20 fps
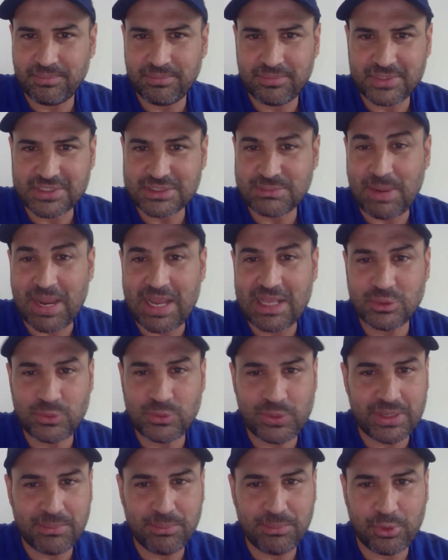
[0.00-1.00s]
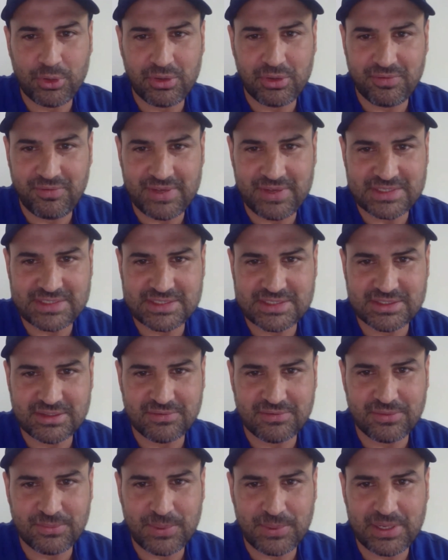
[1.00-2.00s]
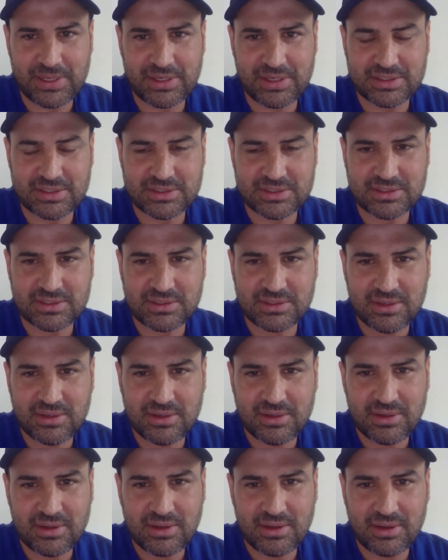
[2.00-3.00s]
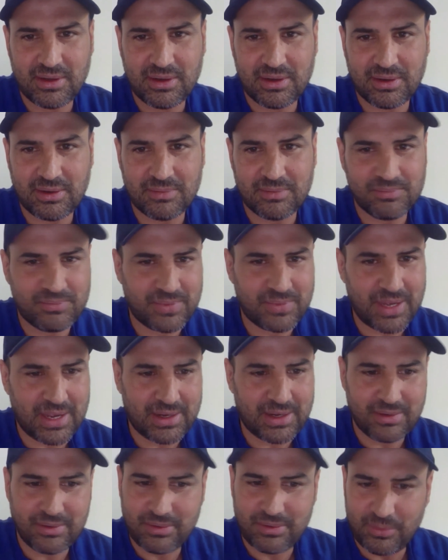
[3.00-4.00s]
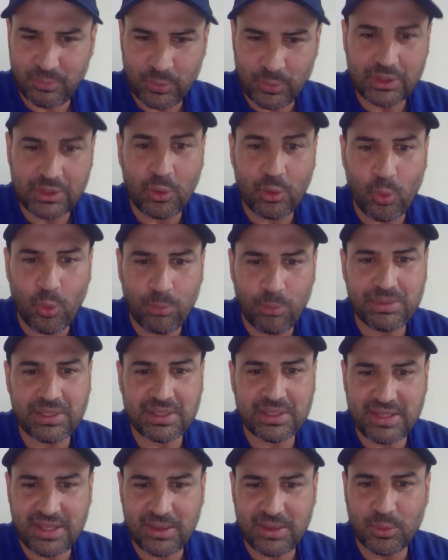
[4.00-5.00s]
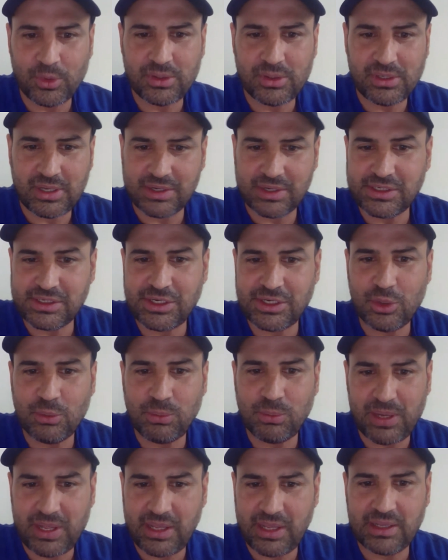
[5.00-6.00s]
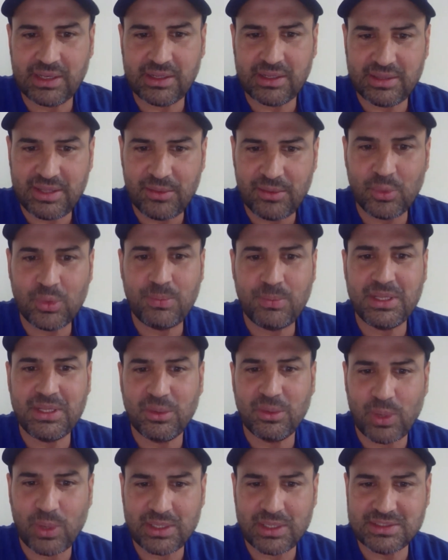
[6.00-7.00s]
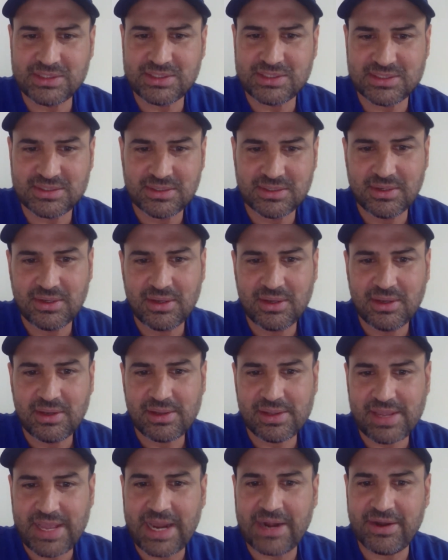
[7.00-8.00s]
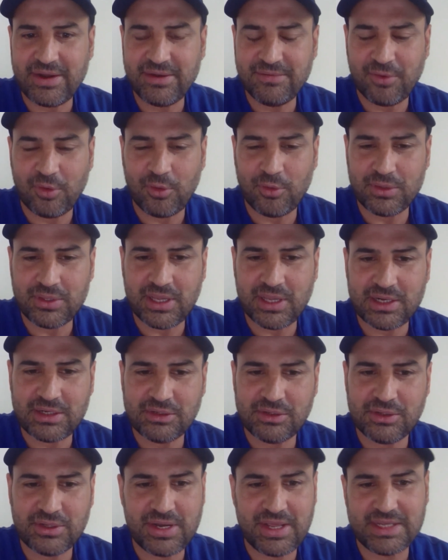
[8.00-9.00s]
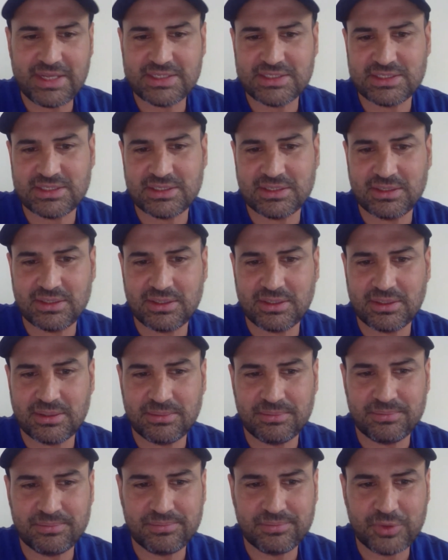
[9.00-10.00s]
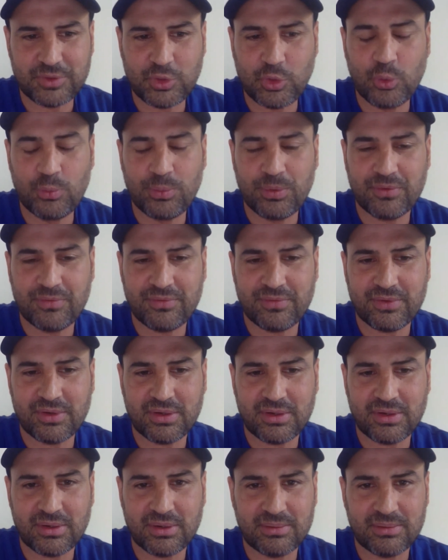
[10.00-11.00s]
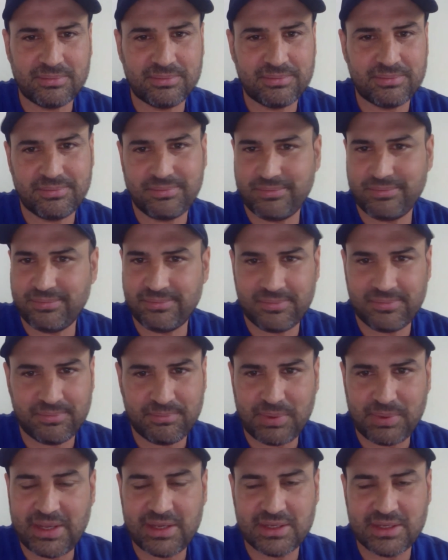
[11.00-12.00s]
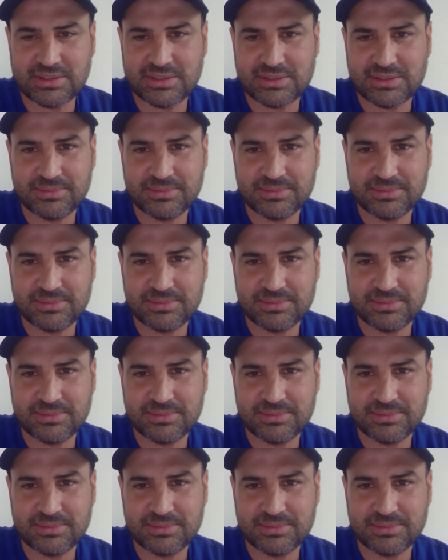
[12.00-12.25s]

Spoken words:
the smiles we can put on the faces of the players, uh, and with the hope that they would continue playing and they would be the ones carrying forward that to the next group of players.